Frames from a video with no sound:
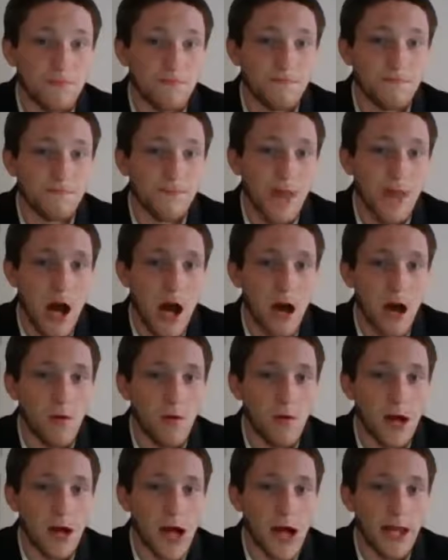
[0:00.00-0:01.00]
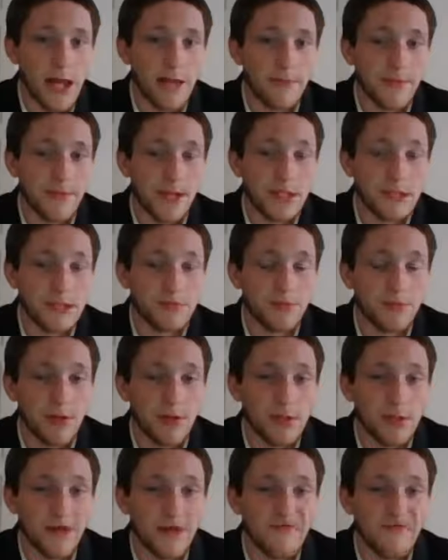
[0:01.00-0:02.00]
No, I am not
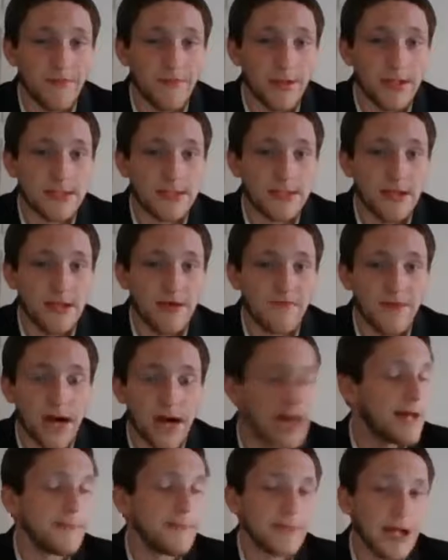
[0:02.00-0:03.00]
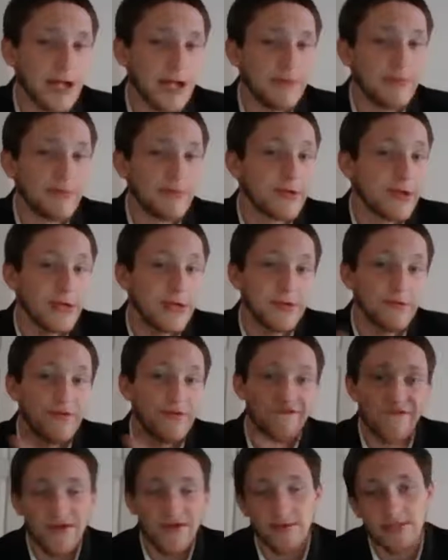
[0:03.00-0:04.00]
spoiling it for myself. I am not even going to
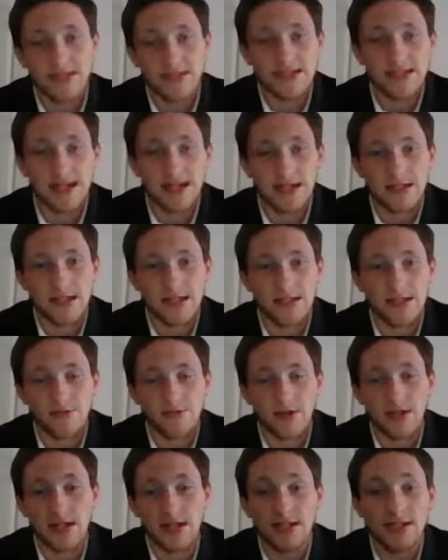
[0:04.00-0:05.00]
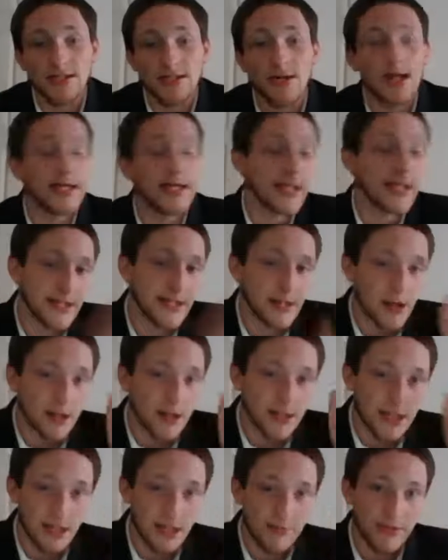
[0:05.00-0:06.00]
review the second one until I get it
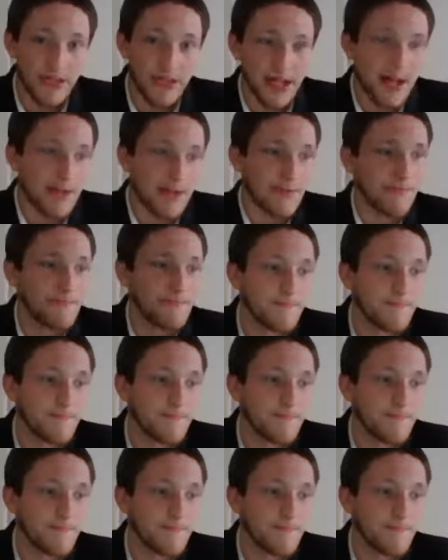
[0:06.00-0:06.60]
on DVD.